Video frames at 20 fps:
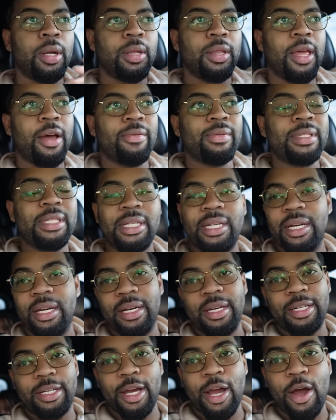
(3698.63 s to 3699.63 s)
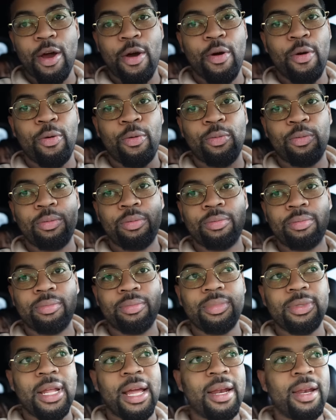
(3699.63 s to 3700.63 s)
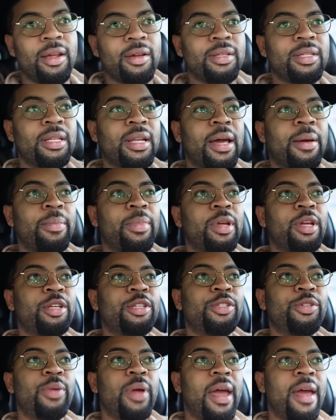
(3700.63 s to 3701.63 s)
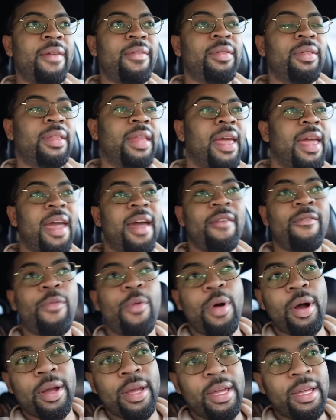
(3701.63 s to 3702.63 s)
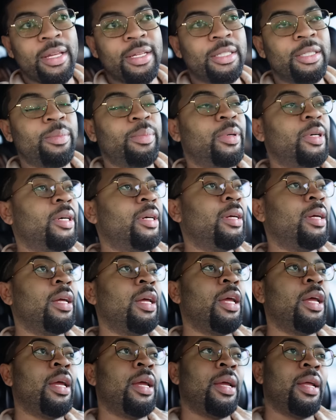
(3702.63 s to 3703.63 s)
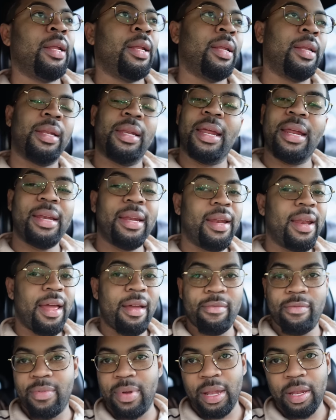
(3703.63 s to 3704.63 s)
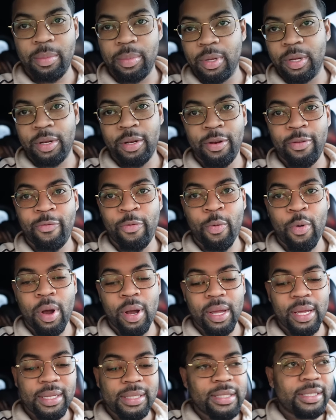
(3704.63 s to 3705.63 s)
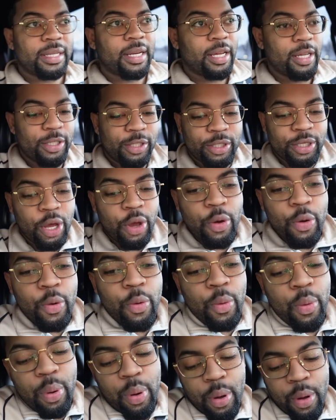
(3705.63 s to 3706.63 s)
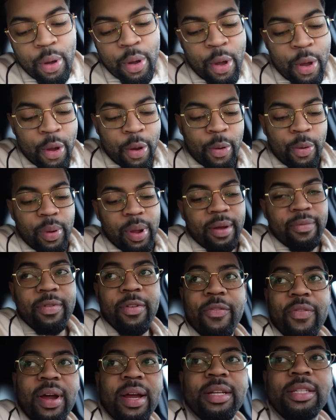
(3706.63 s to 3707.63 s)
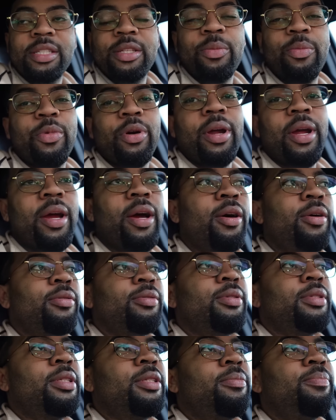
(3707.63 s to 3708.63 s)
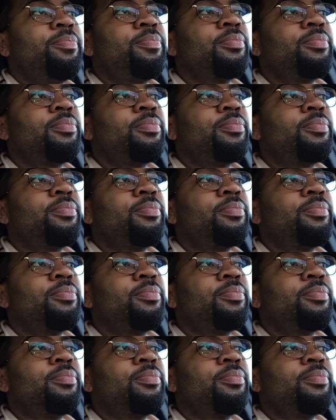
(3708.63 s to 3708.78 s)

that was a dud on that nail salon because they have walk-ins, but they didn't have availability for walk-ins today. So we have to find somewhere else.